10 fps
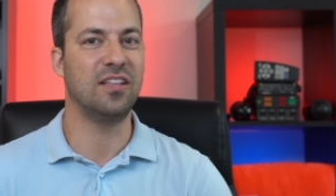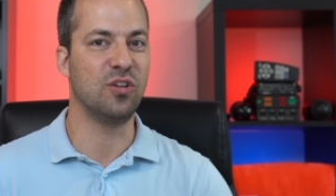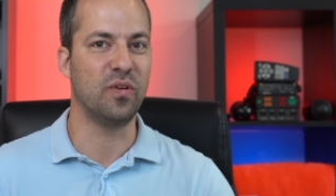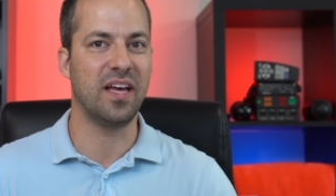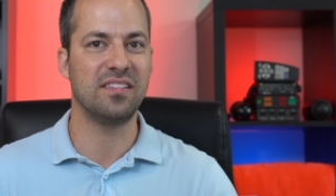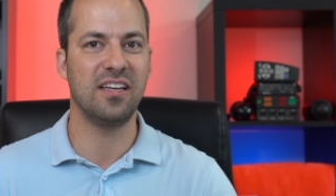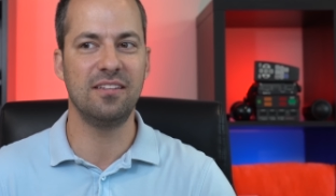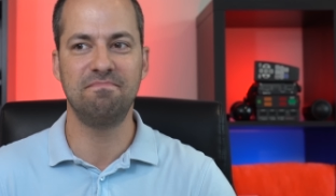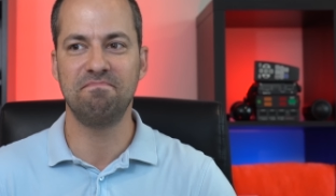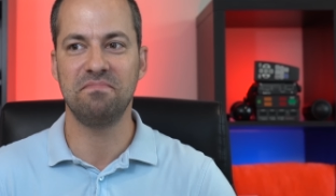And so with that
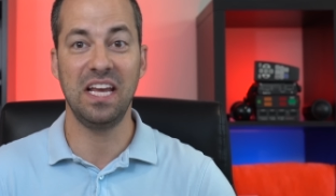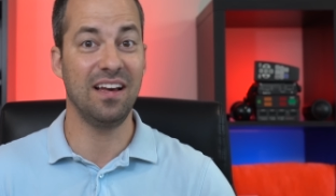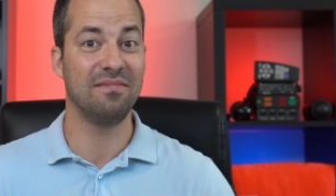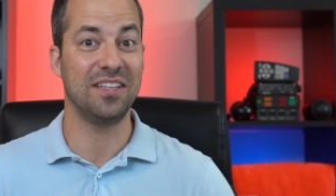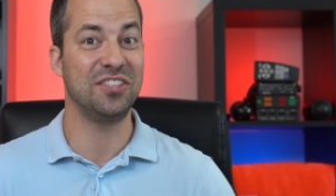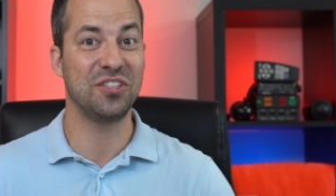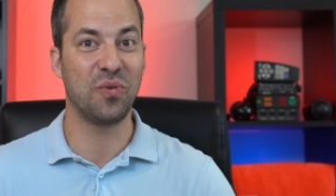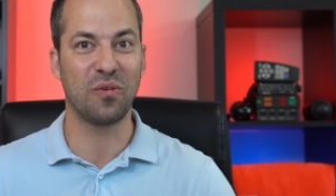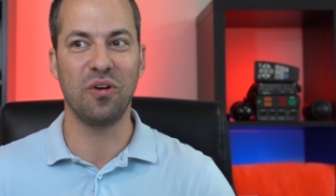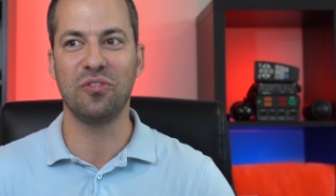said, yeah, that's just a
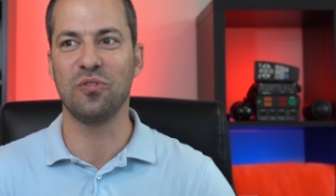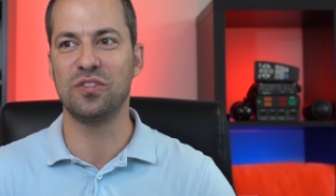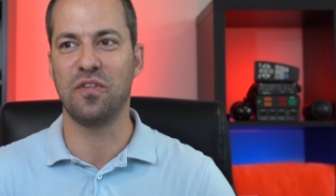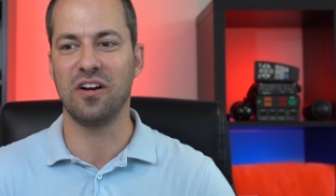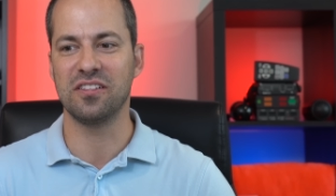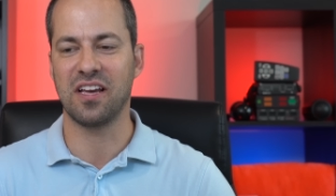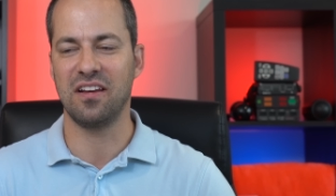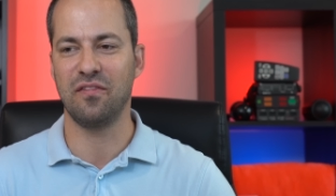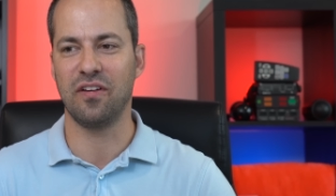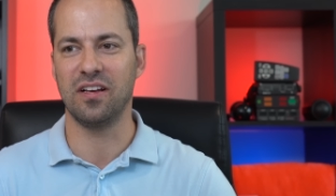quick run through as far as
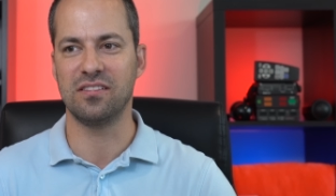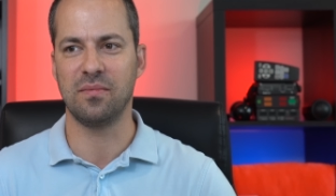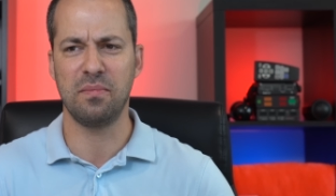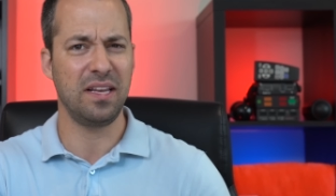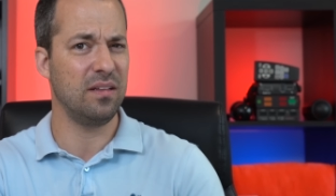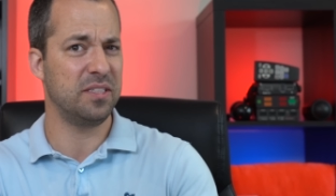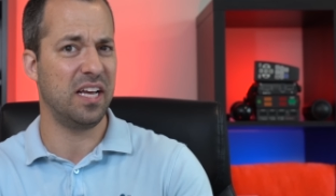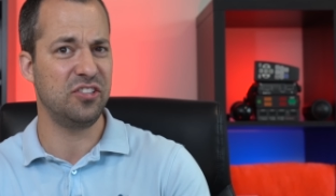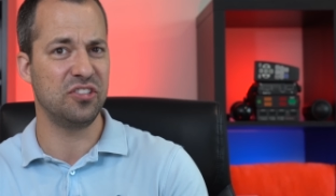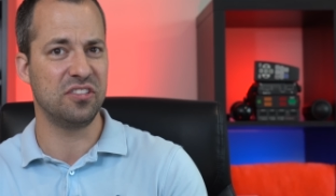kind of uh, some of the main
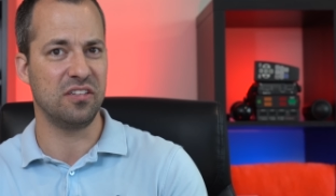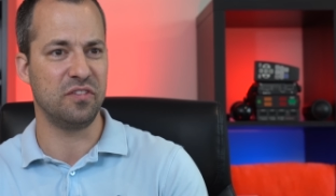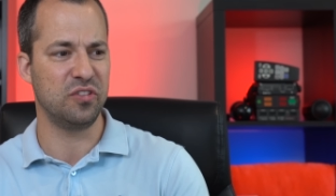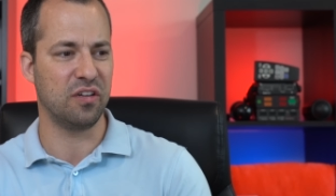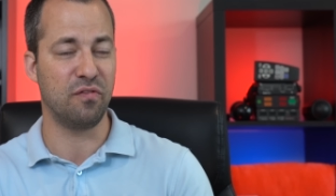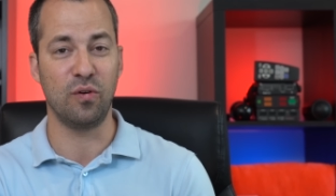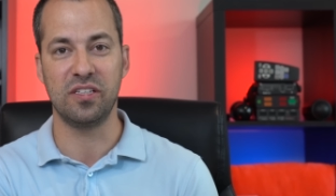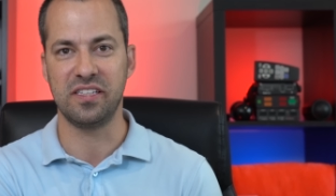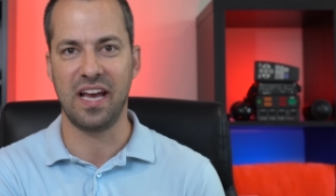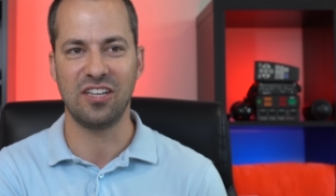limitations of using a phone
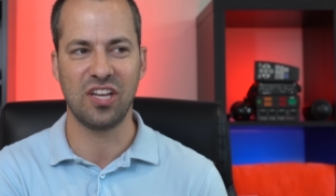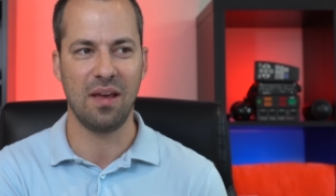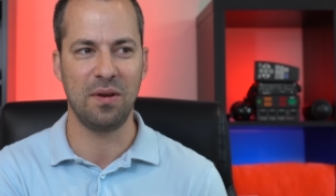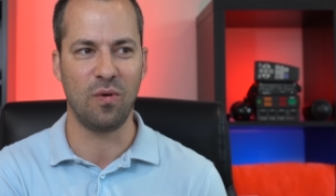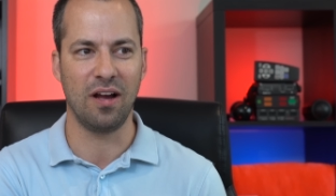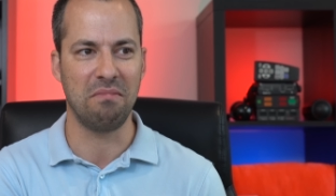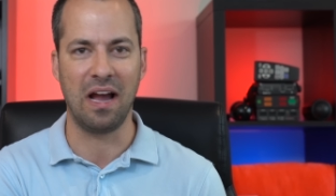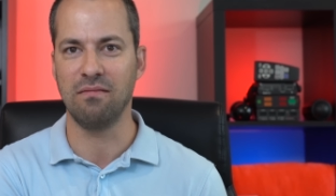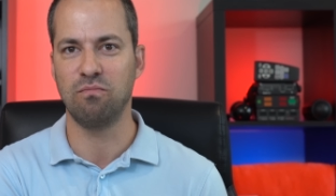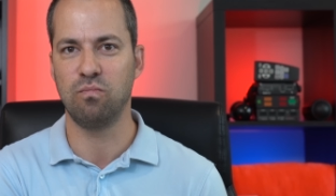as a dash cam and why
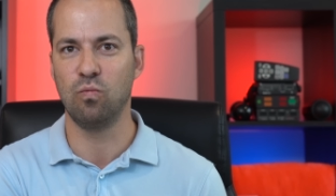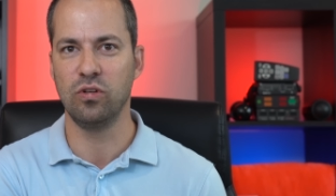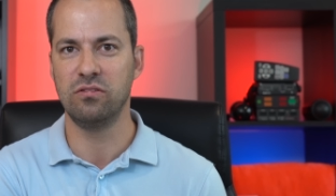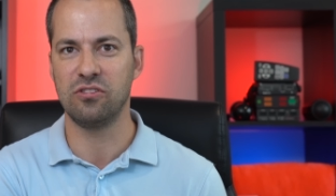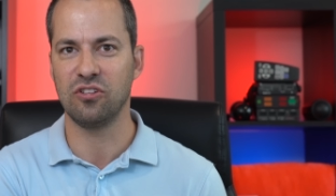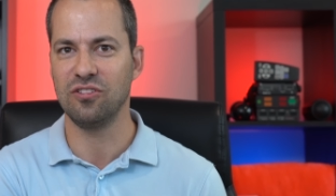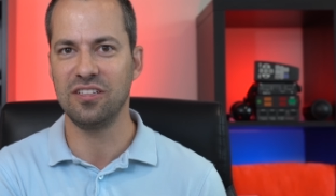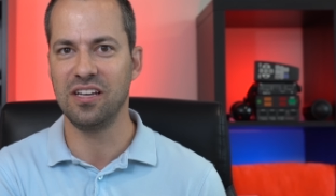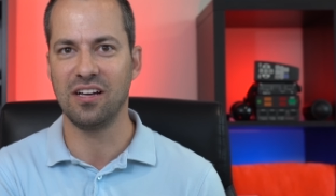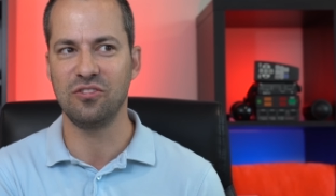I would
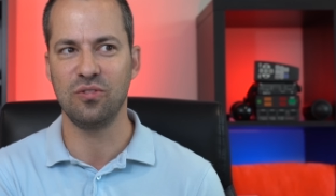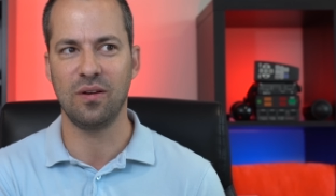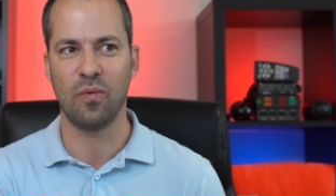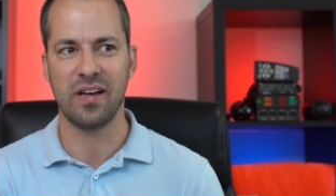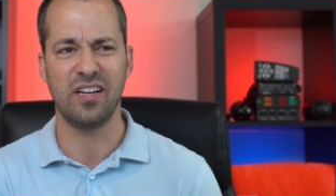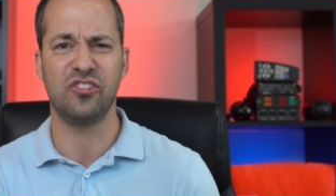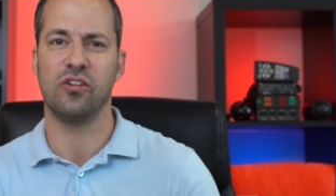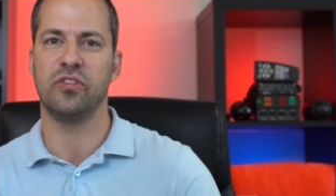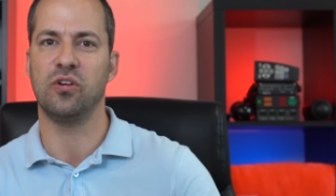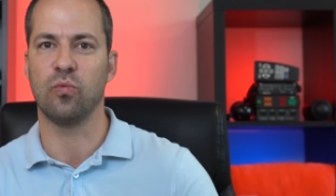certainly not do it and why I
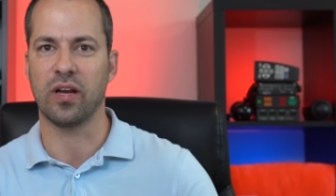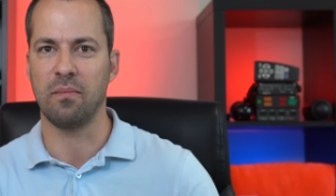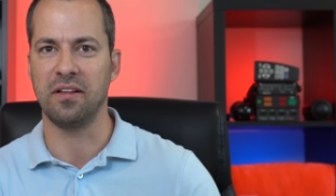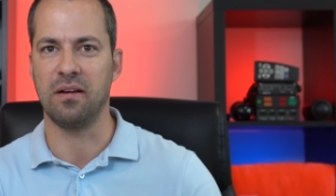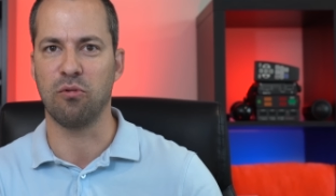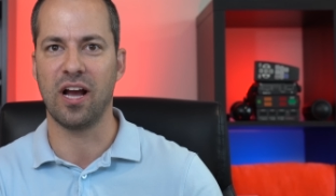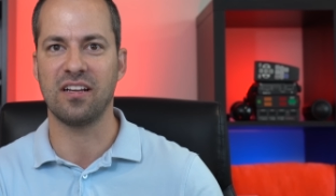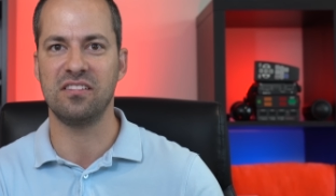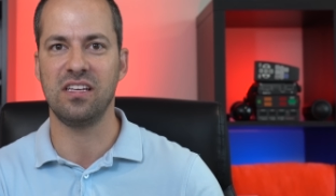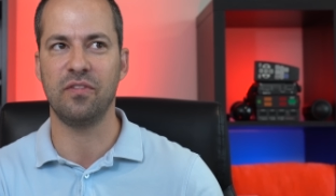generally don't recommend it in
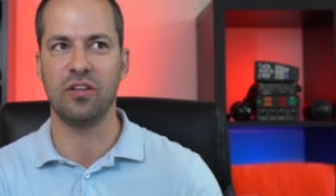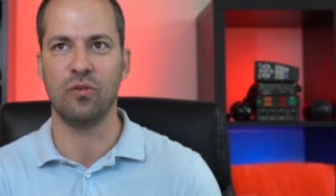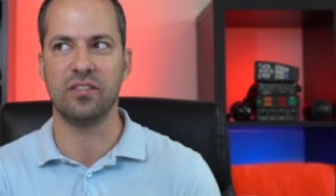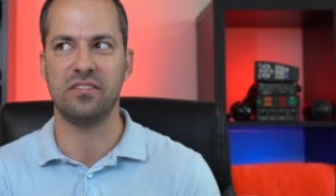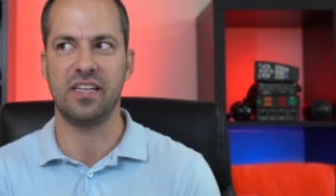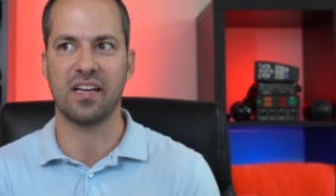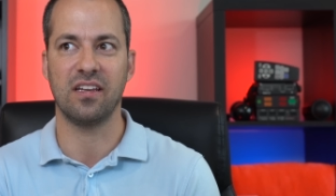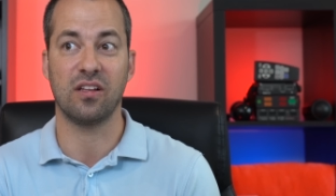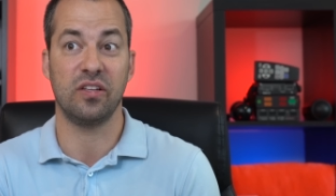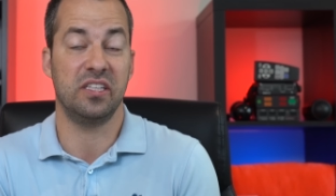practice, even though it
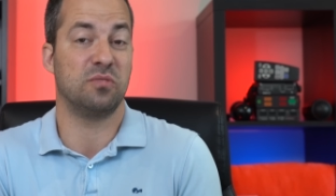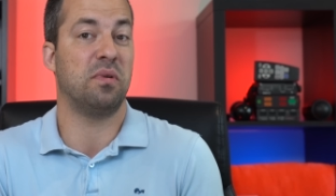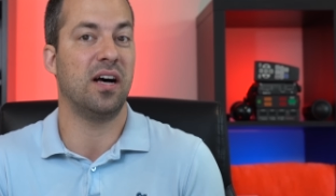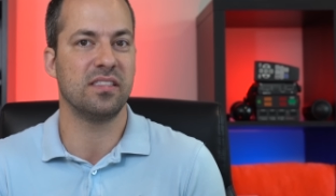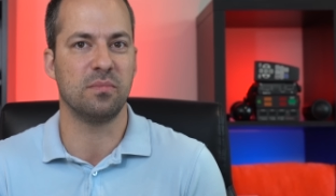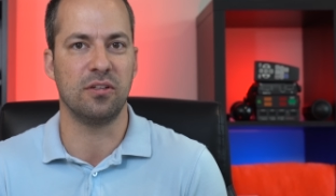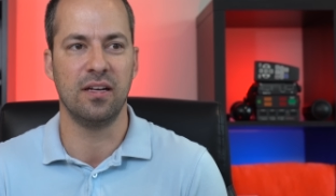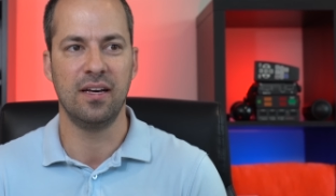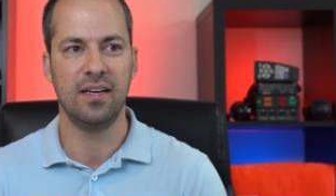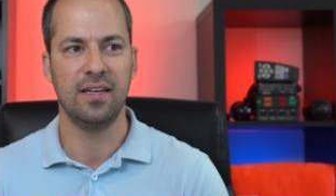technically is
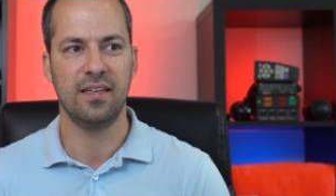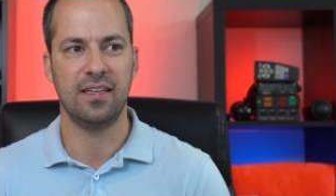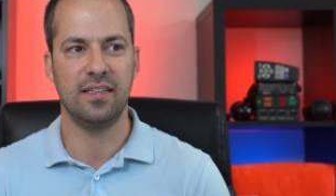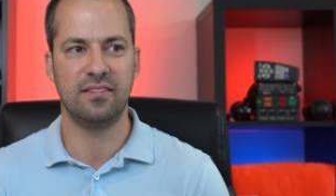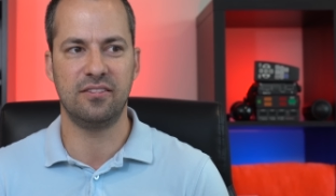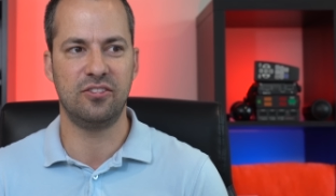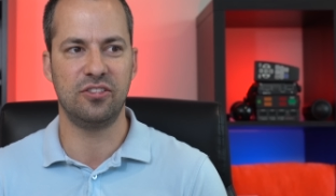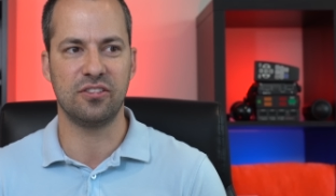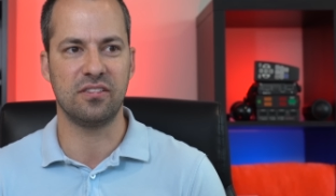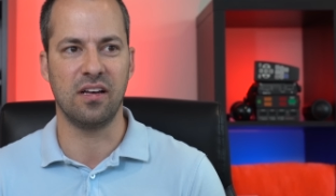possible. It's
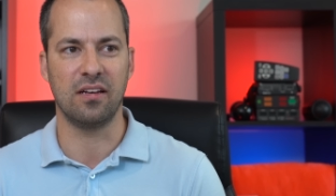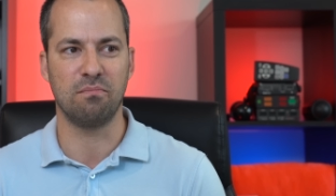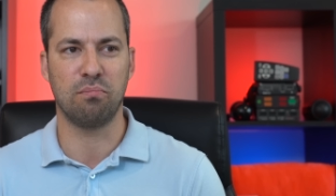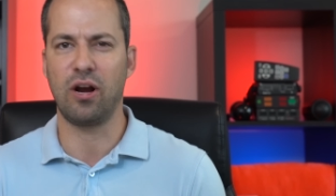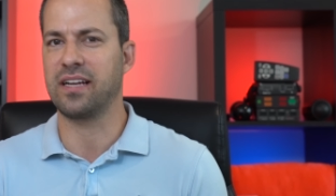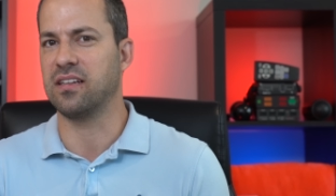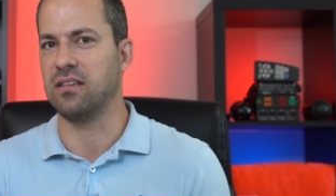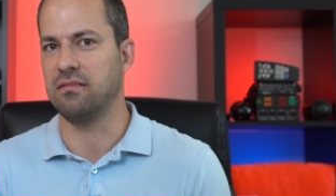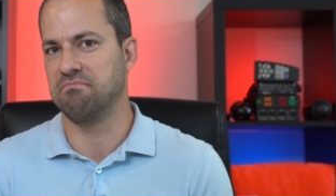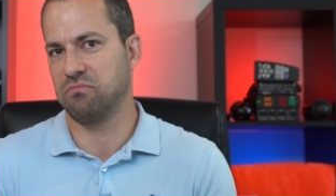just not
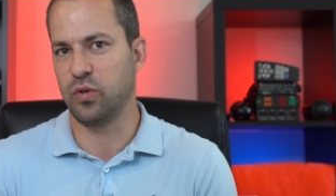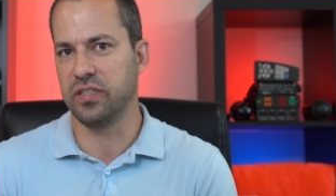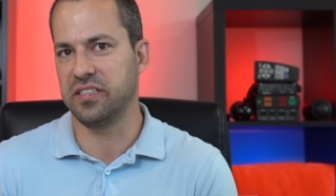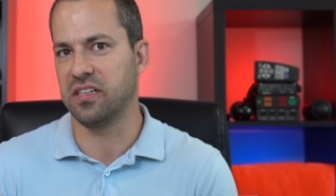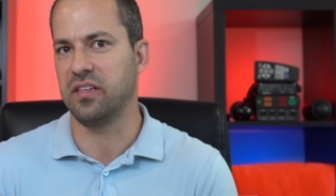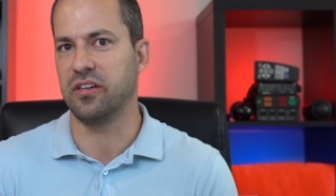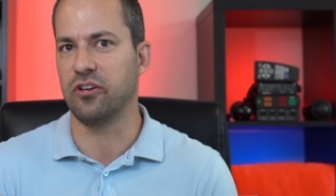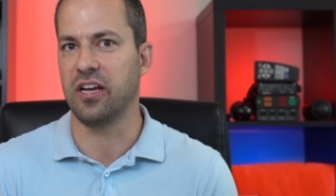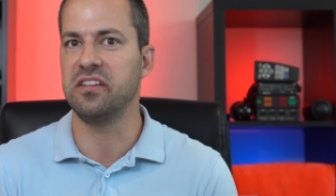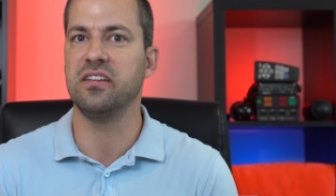practically, realistically a
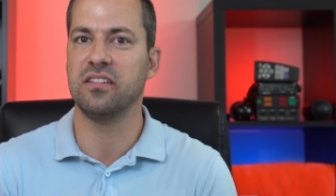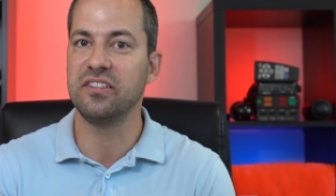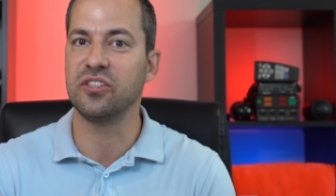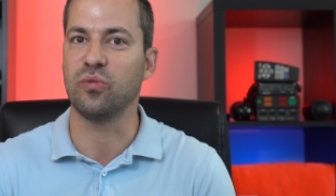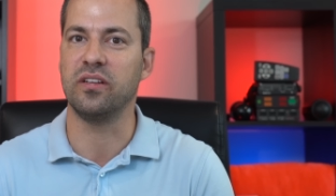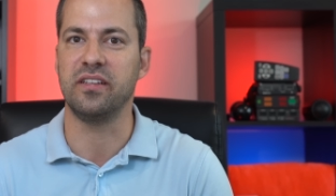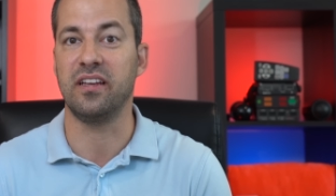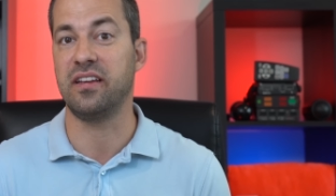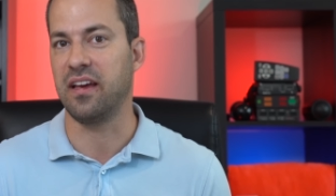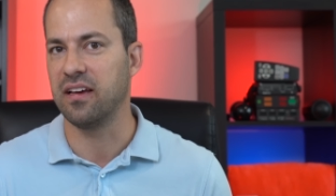good idea to run day
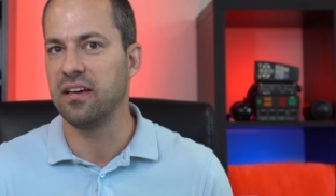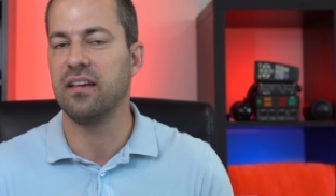to day.